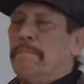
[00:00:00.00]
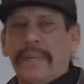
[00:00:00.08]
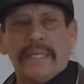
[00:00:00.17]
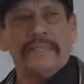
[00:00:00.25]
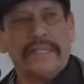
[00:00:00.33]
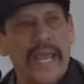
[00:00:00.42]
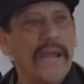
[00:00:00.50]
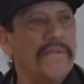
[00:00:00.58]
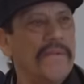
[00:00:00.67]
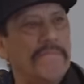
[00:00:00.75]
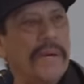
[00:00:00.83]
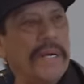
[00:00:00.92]
because
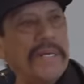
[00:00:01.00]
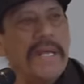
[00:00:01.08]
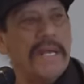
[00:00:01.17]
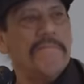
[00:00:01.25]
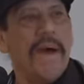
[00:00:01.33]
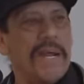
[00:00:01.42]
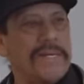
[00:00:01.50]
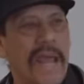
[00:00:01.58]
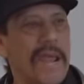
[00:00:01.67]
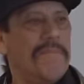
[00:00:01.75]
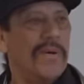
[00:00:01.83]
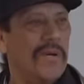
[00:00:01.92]
everybody in my
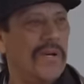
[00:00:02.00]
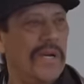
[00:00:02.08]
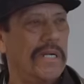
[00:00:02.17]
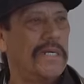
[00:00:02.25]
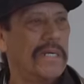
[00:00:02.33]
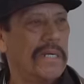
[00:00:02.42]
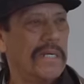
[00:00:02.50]
neighborhood,